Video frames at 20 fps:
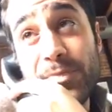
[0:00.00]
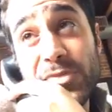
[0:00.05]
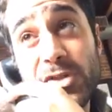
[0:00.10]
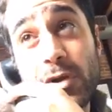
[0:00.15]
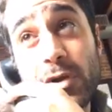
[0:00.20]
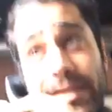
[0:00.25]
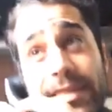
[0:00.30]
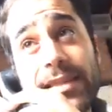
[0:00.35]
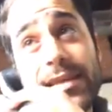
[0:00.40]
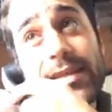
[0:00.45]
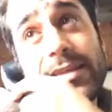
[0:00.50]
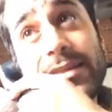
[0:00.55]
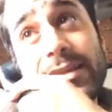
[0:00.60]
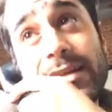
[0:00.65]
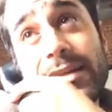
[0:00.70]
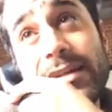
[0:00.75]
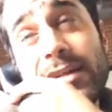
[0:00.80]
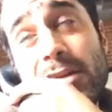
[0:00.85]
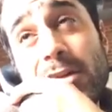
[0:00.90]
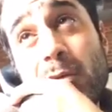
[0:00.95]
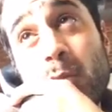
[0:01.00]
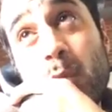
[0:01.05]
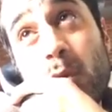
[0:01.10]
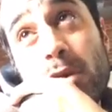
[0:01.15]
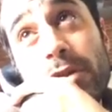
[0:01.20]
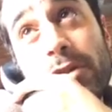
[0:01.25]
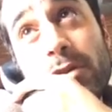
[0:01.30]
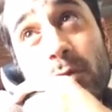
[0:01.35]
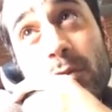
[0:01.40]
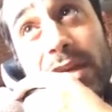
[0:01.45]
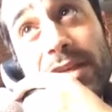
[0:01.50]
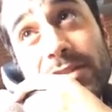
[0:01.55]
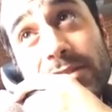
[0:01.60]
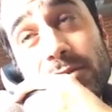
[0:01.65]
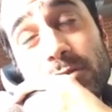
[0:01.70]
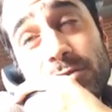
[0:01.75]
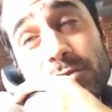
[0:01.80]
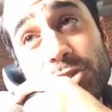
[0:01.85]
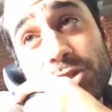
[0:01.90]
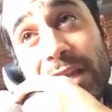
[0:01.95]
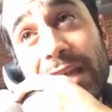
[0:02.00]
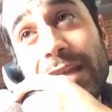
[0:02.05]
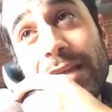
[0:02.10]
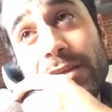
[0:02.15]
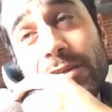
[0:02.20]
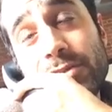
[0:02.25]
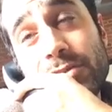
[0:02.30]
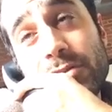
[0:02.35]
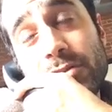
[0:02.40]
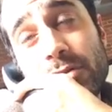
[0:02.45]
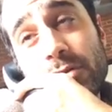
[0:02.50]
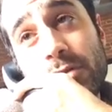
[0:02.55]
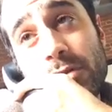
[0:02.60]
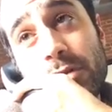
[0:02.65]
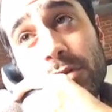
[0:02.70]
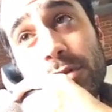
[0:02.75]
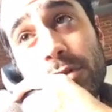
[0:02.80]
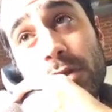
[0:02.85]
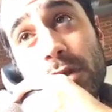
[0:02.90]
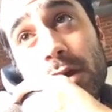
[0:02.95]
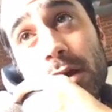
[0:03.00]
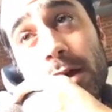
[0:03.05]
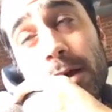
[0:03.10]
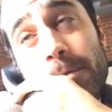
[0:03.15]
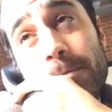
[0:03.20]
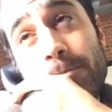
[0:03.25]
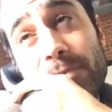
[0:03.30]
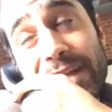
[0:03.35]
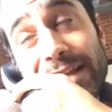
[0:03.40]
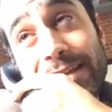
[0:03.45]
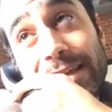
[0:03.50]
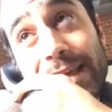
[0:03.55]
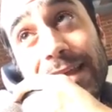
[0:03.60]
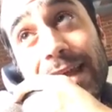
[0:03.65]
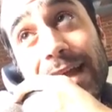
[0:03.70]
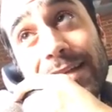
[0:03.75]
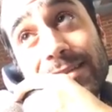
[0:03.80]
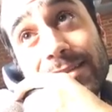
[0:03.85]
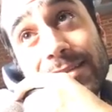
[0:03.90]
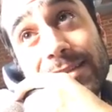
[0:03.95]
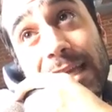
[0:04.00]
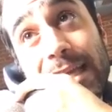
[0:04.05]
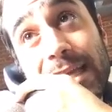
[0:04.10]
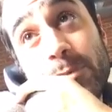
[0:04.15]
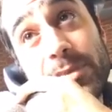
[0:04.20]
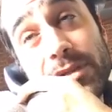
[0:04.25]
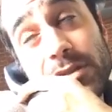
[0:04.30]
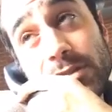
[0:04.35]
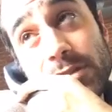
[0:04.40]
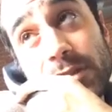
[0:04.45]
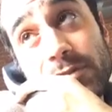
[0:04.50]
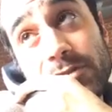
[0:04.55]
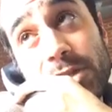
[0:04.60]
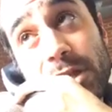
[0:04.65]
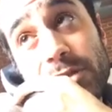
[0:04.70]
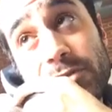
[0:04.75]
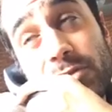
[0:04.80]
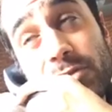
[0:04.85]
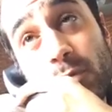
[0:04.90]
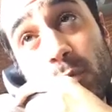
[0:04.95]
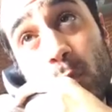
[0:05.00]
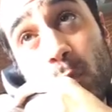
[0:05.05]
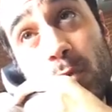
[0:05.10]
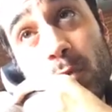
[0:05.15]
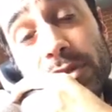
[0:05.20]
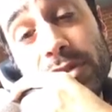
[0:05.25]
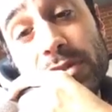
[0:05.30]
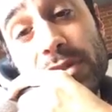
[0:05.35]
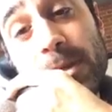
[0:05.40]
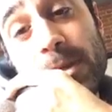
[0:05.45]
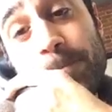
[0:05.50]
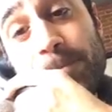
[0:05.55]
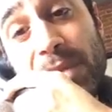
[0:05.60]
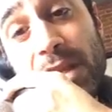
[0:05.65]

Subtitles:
So I think that one of the ways it'll change, it has the capability of changing the world, is